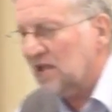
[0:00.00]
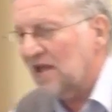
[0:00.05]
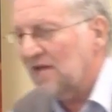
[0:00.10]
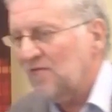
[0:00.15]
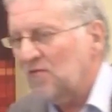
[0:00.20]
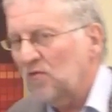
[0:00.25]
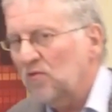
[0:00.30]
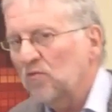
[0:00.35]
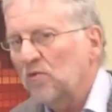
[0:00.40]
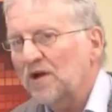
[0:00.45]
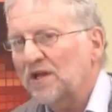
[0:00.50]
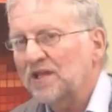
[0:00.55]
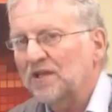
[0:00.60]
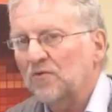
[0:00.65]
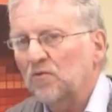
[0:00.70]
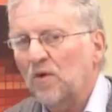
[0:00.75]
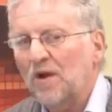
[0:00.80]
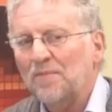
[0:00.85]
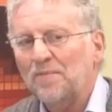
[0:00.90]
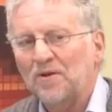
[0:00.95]
level where
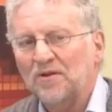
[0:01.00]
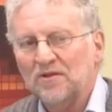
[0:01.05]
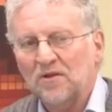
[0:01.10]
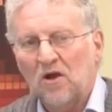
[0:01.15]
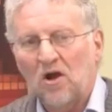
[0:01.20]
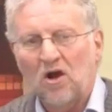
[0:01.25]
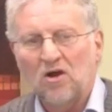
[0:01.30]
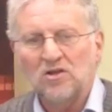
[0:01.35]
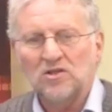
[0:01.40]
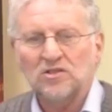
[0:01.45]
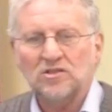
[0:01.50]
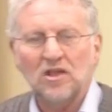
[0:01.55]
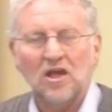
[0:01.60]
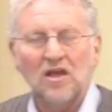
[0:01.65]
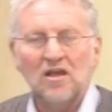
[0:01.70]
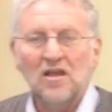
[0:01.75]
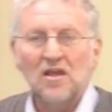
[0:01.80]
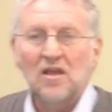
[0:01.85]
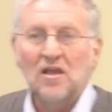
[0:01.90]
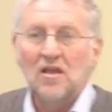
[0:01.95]
your web
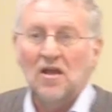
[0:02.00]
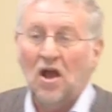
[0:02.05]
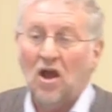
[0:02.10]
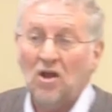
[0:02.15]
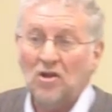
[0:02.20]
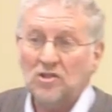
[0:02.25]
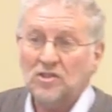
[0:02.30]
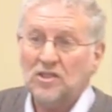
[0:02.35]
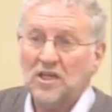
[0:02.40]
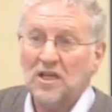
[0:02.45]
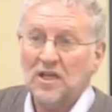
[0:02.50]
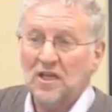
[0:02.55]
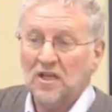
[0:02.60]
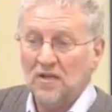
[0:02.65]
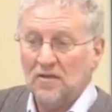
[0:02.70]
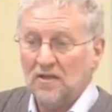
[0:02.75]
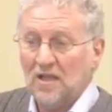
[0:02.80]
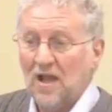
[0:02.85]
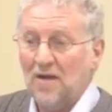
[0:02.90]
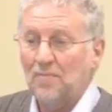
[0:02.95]
hosting
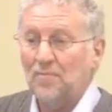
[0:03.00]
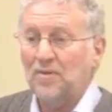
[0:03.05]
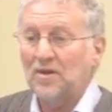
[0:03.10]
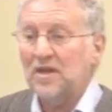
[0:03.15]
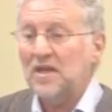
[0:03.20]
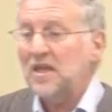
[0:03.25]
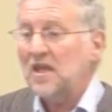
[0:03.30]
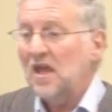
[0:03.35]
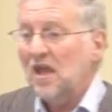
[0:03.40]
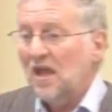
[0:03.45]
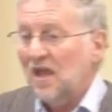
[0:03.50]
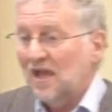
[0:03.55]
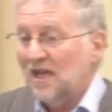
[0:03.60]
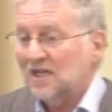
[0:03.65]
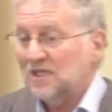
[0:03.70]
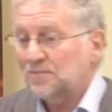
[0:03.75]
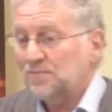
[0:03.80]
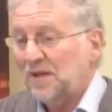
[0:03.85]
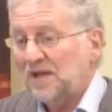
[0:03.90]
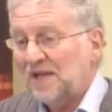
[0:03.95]
company
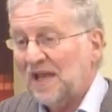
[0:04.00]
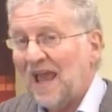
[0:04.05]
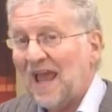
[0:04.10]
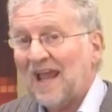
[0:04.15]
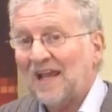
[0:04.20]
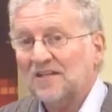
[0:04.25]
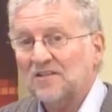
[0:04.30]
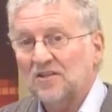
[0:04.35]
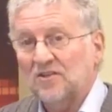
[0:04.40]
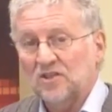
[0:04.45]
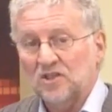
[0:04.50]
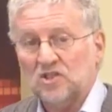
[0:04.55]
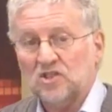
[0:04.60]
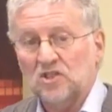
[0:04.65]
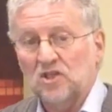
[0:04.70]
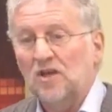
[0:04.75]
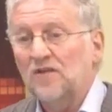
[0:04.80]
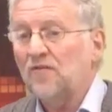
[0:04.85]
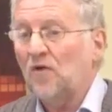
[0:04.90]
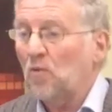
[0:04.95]
has been hacked and the
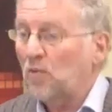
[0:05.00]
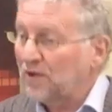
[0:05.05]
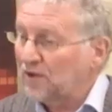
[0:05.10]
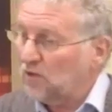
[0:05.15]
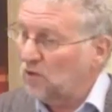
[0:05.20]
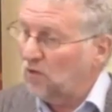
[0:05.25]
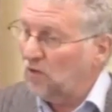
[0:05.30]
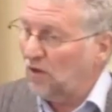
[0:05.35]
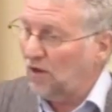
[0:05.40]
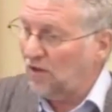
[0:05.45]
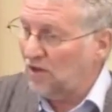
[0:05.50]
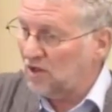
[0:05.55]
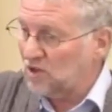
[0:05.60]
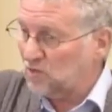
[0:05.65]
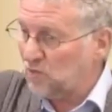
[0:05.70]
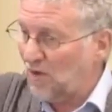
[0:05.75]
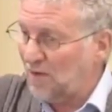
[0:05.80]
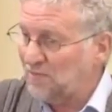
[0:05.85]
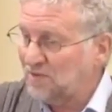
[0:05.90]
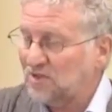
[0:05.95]
server with all of those
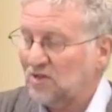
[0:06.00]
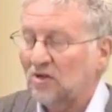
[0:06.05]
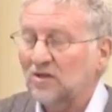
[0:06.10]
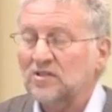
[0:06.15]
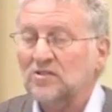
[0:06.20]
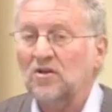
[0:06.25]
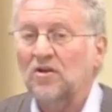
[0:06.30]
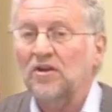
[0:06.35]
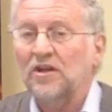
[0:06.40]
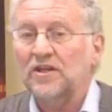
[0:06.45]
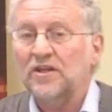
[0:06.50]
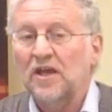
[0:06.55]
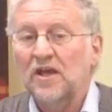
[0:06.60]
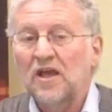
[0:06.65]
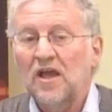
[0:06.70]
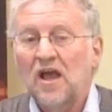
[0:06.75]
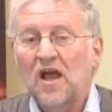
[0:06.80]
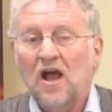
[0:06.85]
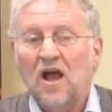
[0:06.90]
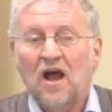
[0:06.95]
websites on it
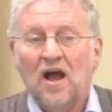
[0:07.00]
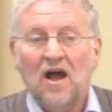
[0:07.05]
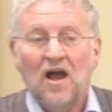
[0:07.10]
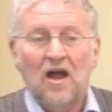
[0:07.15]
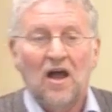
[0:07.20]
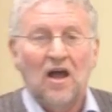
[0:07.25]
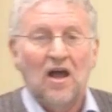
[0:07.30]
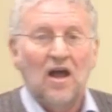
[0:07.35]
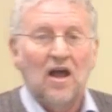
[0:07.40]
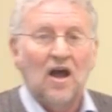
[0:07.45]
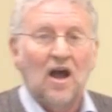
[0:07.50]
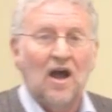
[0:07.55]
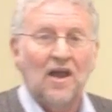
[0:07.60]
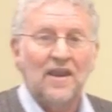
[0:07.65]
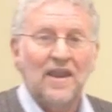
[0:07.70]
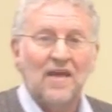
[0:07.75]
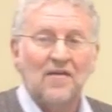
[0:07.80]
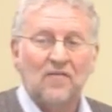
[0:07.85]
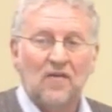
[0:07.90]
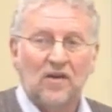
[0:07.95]
are
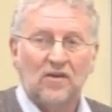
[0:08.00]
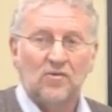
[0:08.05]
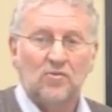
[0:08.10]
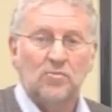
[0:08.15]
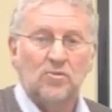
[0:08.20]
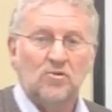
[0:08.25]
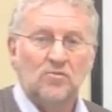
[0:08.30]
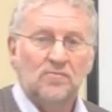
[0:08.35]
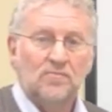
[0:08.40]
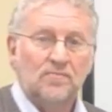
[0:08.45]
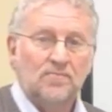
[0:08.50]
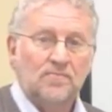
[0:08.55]
now vulnerable.